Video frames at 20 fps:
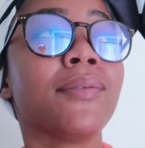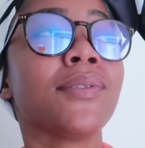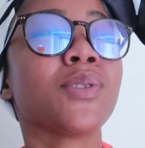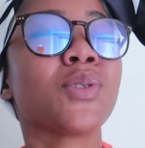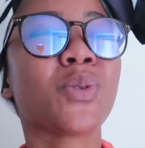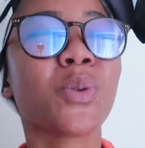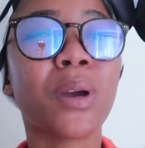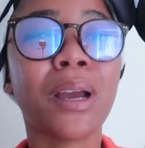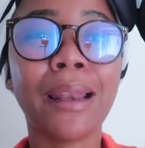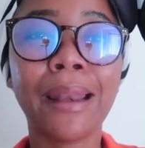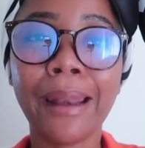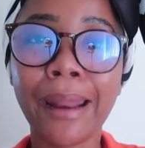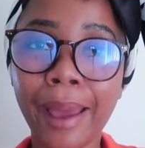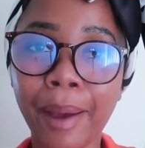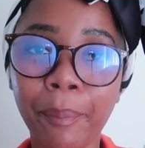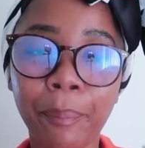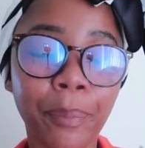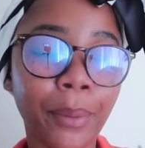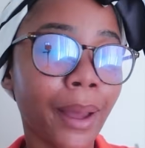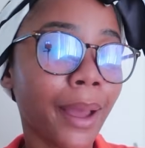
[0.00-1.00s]
even took a
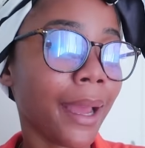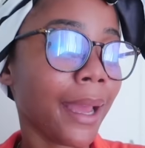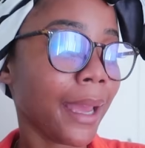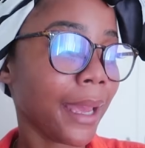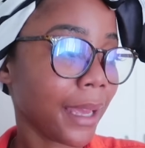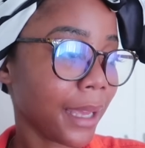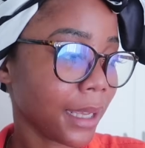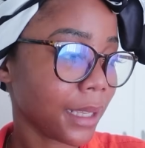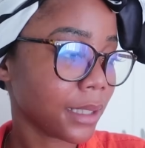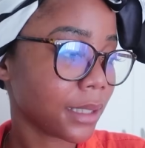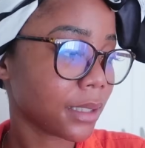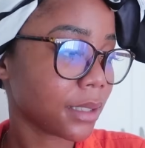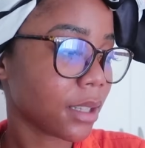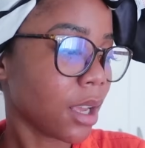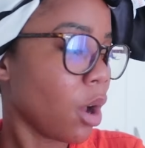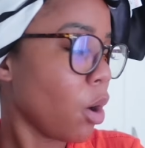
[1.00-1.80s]
nap, I ate.